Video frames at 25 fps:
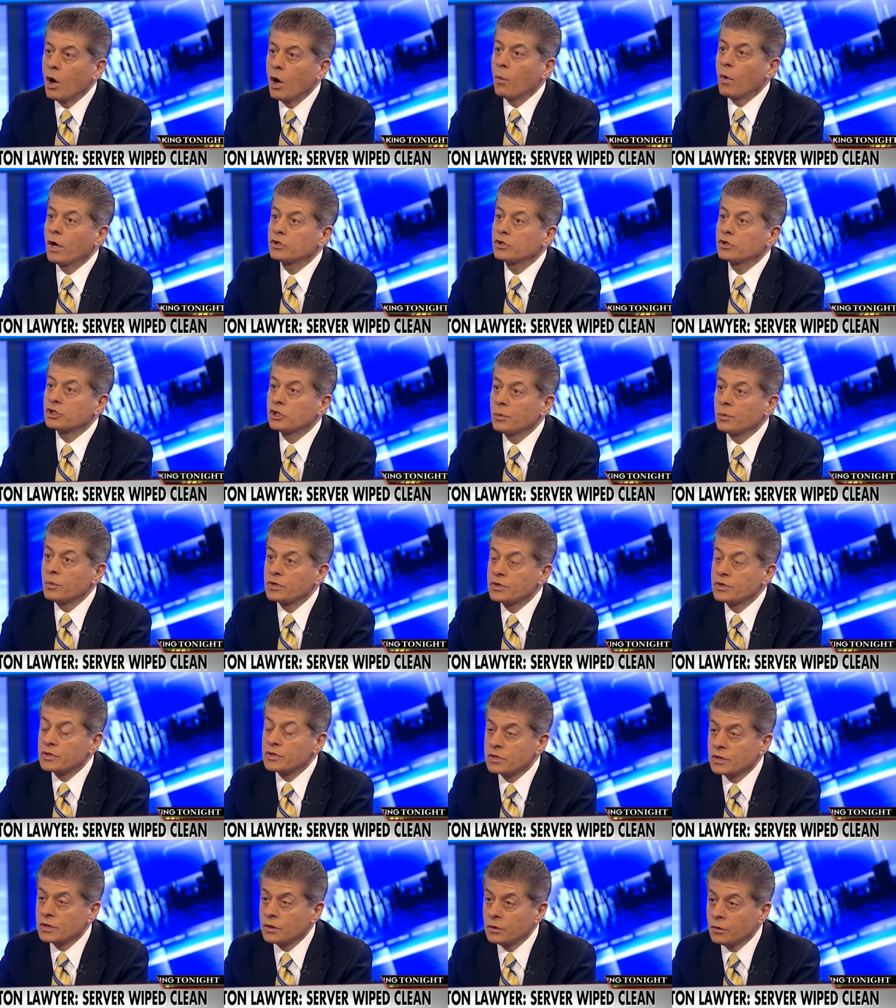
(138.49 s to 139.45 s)
while she
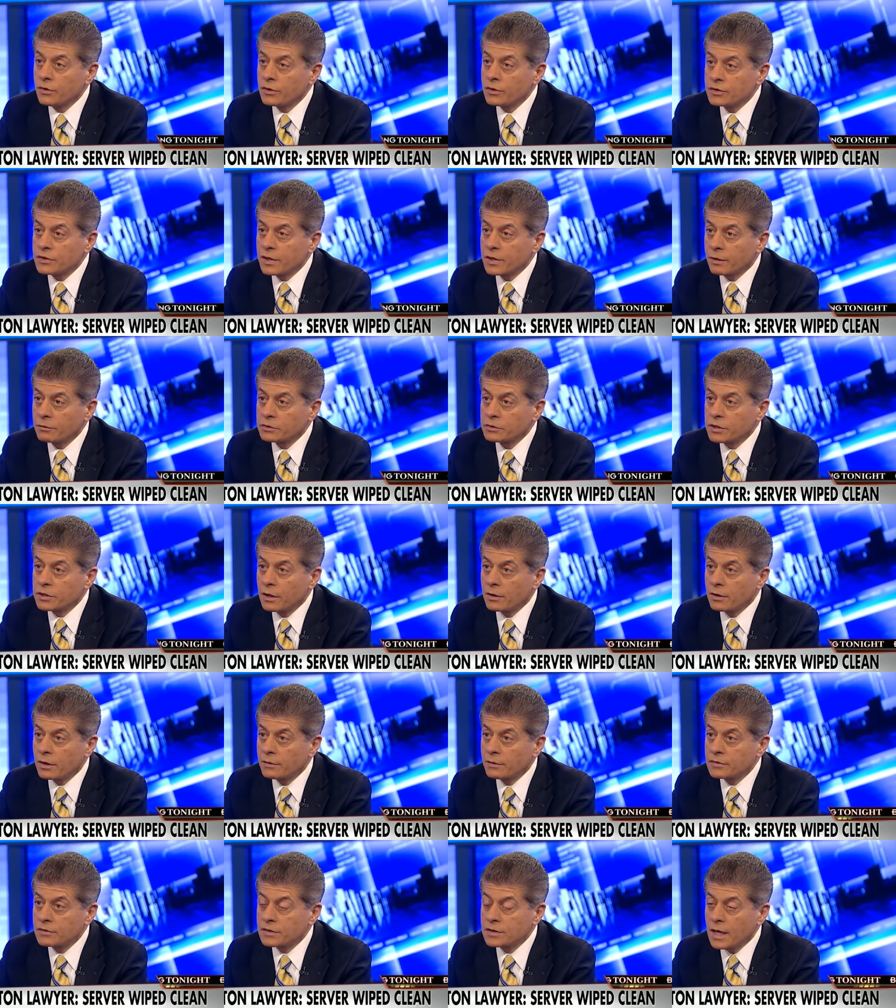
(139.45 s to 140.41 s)
was still the
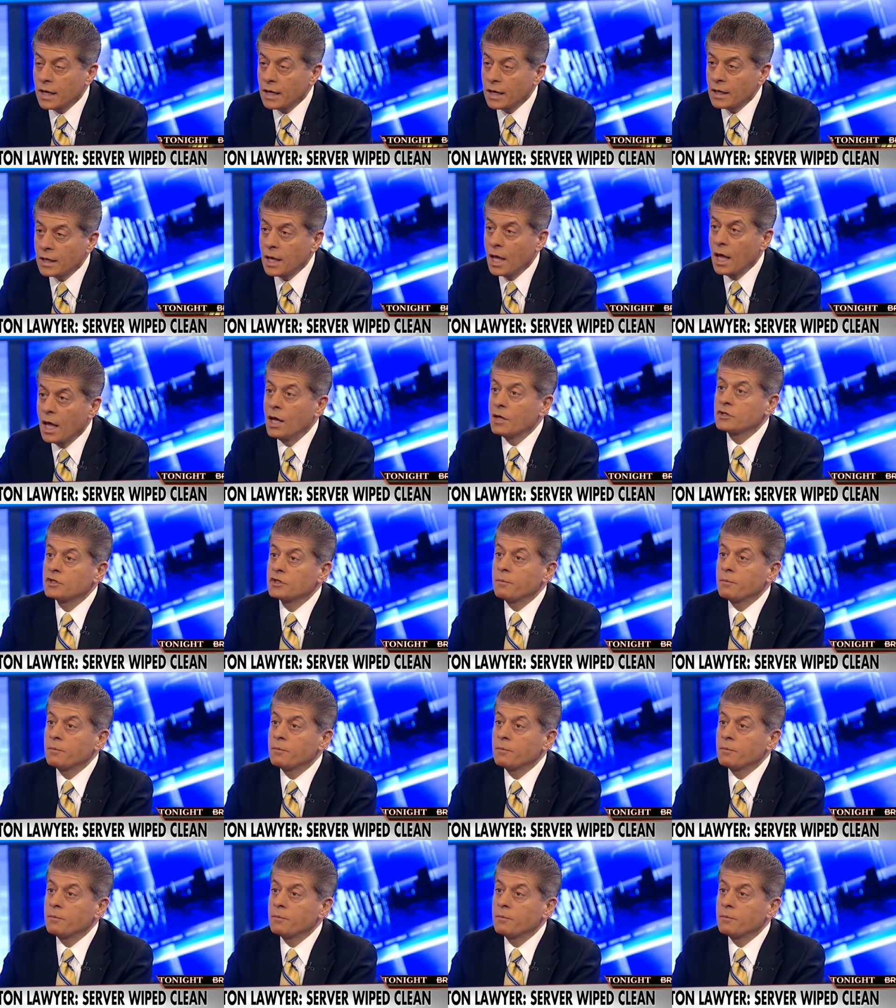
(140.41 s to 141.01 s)
Secretary of State,